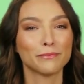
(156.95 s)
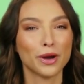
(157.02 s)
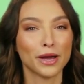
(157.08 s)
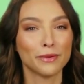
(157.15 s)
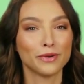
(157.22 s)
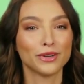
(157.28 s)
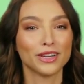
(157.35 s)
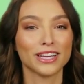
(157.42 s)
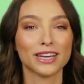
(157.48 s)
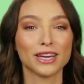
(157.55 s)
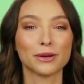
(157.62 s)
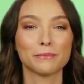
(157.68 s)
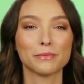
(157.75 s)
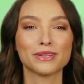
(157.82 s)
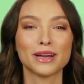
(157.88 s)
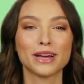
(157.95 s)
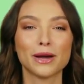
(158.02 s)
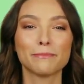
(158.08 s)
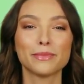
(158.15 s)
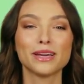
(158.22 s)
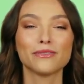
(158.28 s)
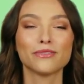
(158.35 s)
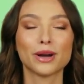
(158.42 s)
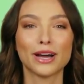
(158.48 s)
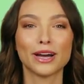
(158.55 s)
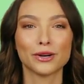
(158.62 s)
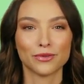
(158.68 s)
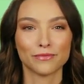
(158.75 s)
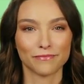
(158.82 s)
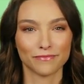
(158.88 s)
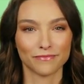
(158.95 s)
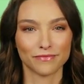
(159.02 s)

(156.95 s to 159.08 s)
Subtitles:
properly with the company file.